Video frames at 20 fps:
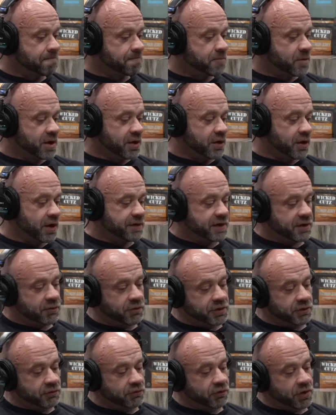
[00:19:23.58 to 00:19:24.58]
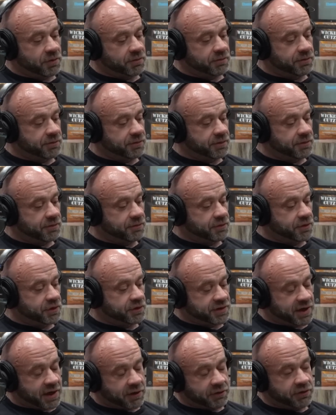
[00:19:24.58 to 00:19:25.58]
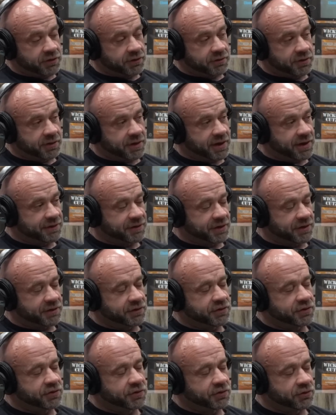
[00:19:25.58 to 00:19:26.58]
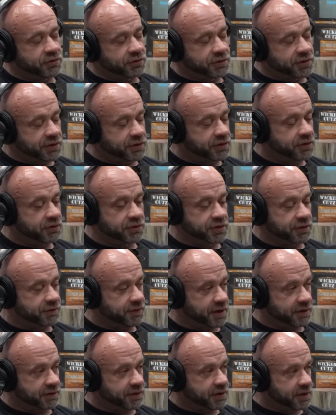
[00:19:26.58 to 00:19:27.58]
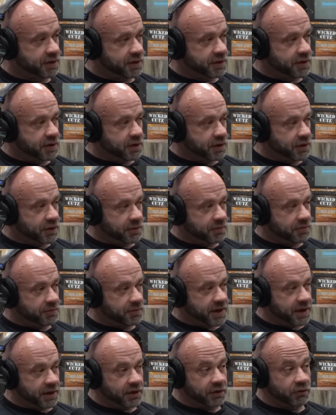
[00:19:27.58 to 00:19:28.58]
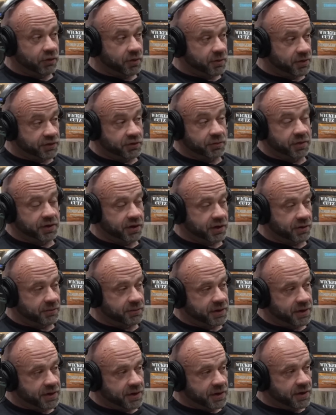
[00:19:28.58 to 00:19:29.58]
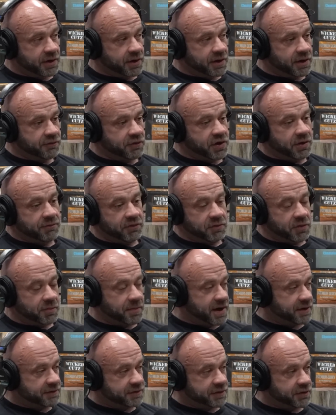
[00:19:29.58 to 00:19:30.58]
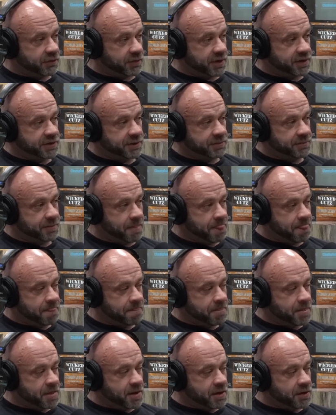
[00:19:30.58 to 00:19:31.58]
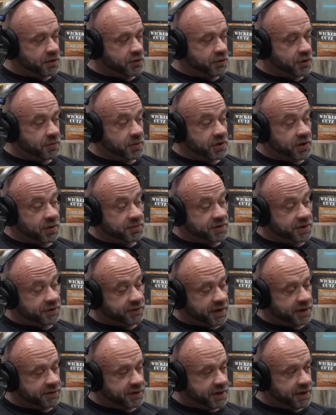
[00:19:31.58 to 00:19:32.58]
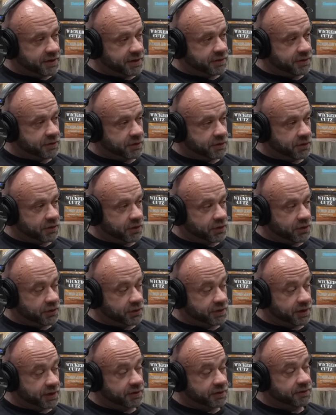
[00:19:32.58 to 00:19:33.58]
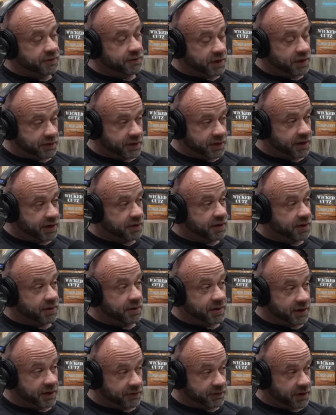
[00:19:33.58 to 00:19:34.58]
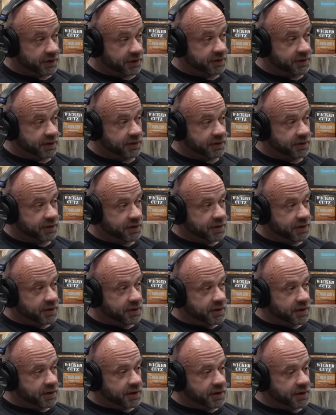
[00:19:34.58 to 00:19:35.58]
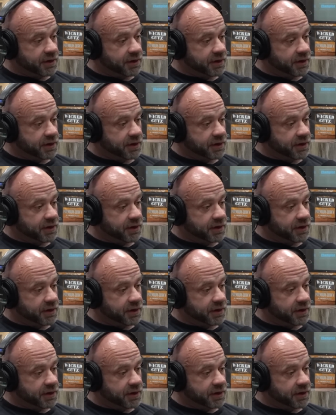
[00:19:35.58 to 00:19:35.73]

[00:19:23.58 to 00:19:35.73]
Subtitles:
And I think when you grow up, your childhood has a huge effect on the man or the woman that you become. And you come from a bad situation, you either become just like that, or you say, fuck that, I'm not living like that. And